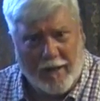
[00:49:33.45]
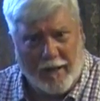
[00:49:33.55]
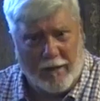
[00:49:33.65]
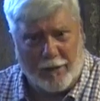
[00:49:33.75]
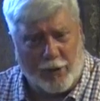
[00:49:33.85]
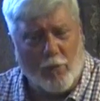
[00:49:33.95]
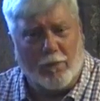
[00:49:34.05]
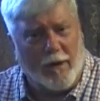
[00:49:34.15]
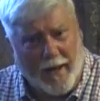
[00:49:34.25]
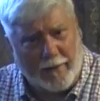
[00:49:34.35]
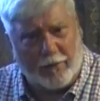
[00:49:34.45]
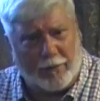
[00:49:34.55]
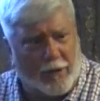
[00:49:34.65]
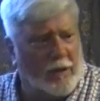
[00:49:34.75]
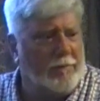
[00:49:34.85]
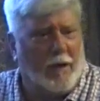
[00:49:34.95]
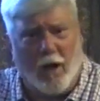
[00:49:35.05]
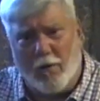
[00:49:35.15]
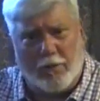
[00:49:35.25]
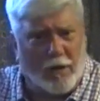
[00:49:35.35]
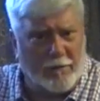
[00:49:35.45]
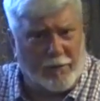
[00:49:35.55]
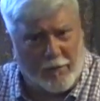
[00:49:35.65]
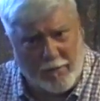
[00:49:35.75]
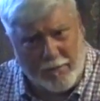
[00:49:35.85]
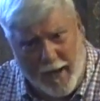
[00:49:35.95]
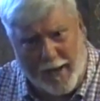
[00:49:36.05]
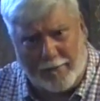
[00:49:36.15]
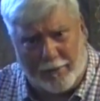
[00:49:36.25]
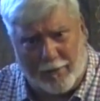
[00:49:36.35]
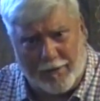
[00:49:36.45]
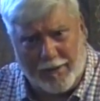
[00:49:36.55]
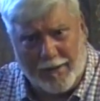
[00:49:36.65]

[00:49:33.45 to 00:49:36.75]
uh, supernatural stuff. It all comes from the Bible.